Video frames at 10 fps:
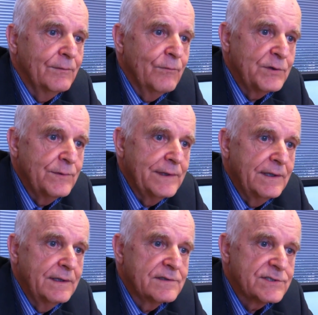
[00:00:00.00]
What
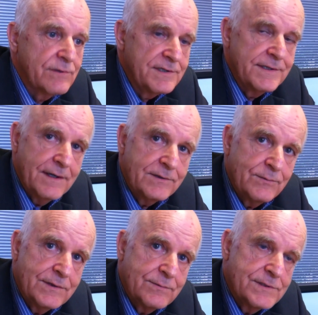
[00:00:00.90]
we started
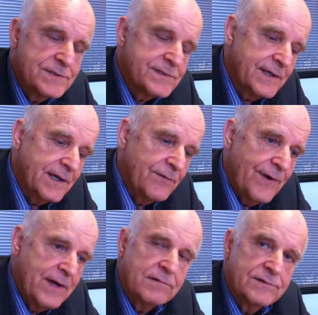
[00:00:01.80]
out with was a
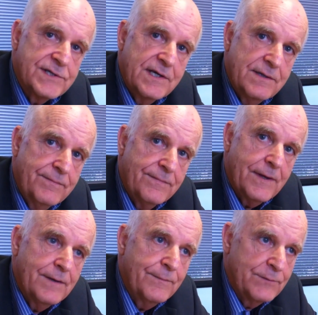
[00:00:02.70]
rental scheme,
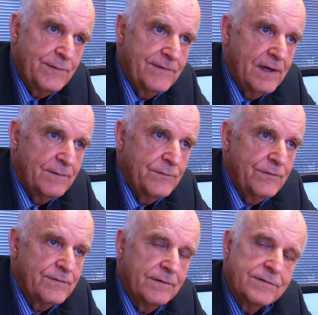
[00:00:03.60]
but we've now
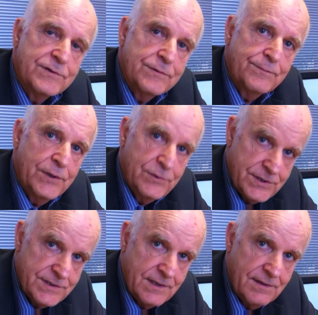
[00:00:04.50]
moved on to
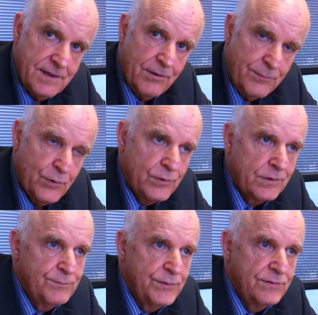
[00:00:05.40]
purchasing the
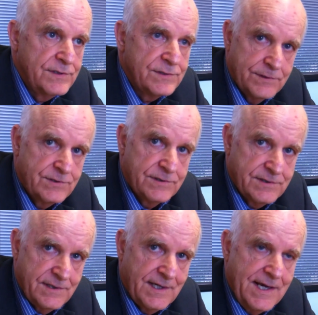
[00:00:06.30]
onboard computers, which
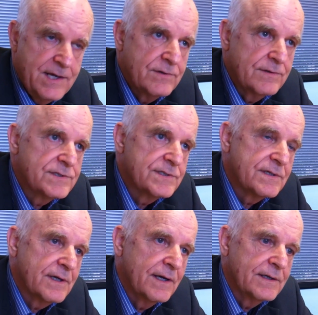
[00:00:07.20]
is the key to
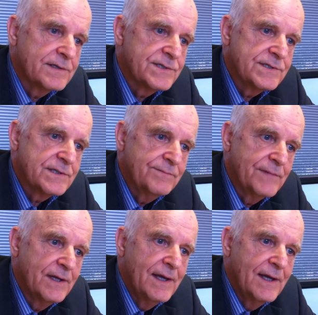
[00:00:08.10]
this system.